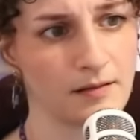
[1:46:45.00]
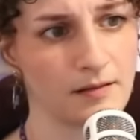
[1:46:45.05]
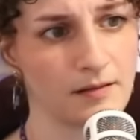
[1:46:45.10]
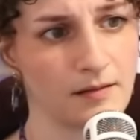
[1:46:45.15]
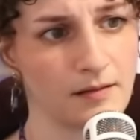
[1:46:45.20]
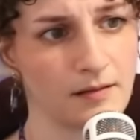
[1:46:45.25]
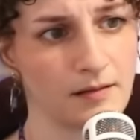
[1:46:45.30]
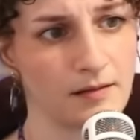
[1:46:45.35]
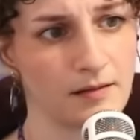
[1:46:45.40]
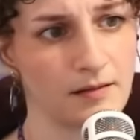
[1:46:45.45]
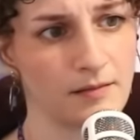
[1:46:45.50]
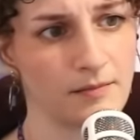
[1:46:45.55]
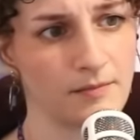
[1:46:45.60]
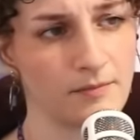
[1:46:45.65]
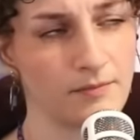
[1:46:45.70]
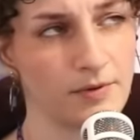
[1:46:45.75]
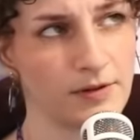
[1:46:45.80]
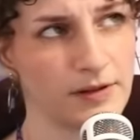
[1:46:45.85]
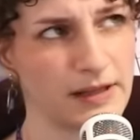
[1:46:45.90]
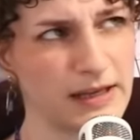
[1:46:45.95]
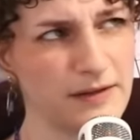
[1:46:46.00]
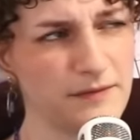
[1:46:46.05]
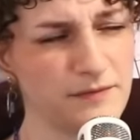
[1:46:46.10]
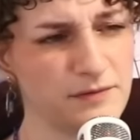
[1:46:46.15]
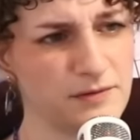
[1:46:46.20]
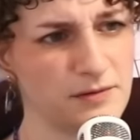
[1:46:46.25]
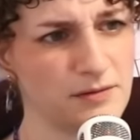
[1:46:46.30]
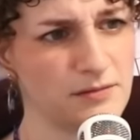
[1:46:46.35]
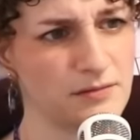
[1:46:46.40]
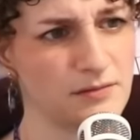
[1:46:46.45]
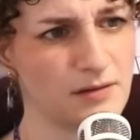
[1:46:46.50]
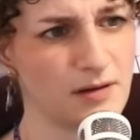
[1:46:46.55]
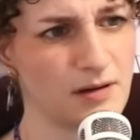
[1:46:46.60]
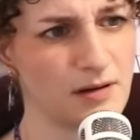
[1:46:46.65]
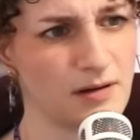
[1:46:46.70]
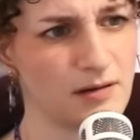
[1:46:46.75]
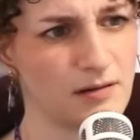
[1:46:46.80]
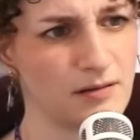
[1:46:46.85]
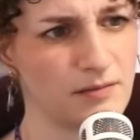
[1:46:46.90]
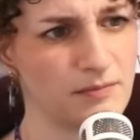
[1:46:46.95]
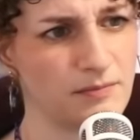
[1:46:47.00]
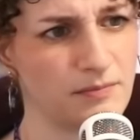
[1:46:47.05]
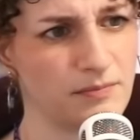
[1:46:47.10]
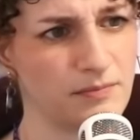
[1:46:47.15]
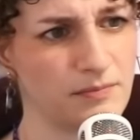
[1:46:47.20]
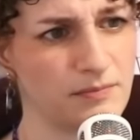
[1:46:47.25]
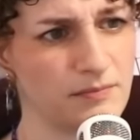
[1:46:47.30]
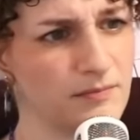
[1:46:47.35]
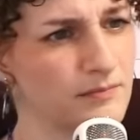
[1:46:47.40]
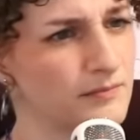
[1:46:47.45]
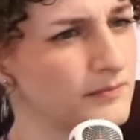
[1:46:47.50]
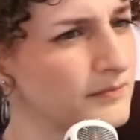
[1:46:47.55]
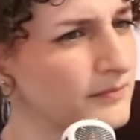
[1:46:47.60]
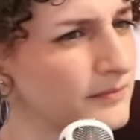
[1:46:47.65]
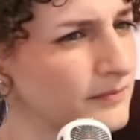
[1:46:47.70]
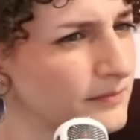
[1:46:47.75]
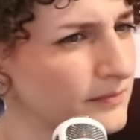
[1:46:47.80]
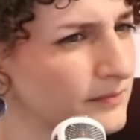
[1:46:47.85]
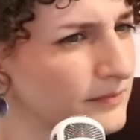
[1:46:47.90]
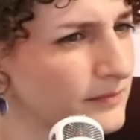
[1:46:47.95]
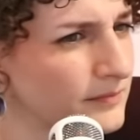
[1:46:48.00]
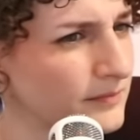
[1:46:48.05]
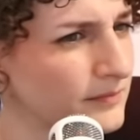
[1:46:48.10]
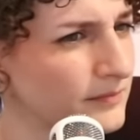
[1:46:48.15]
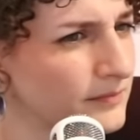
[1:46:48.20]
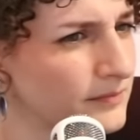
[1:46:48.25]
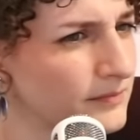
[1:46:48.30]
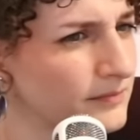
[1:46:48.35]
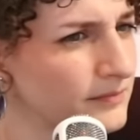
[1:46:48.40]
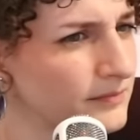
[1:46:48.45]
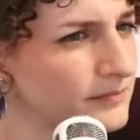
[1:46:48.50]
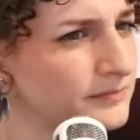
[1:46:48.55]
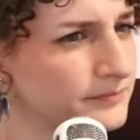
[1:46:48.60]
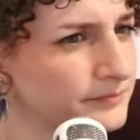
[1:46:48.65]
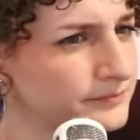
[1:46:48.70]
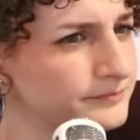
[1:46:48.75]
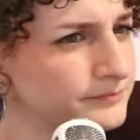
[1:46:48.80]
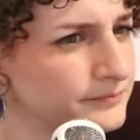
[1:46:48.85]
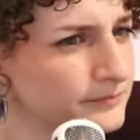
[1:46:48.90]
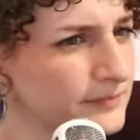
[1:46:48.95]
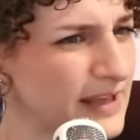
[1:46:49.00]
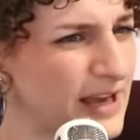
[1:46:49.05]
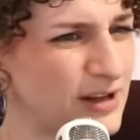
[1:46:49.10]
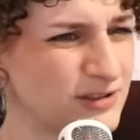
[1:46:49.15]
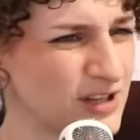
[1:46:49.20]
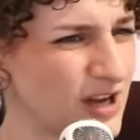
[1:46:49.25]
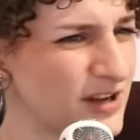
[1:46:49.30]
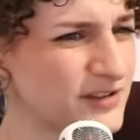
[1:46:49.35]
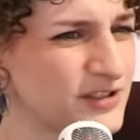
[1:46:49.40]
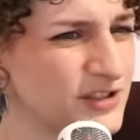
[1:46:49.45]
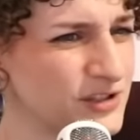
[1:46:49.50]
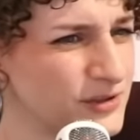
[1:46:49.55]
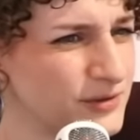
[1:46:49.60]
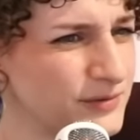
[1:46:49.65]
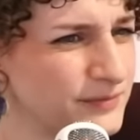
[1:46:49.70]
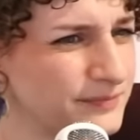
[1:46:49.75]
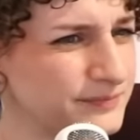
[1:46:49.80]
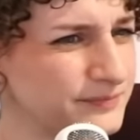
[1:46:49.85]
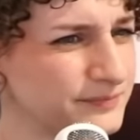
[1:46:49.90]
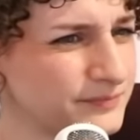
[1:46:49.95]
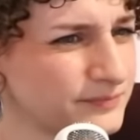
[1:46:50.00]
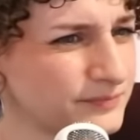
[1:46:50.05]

um, believed. Um, I guess held like, on to.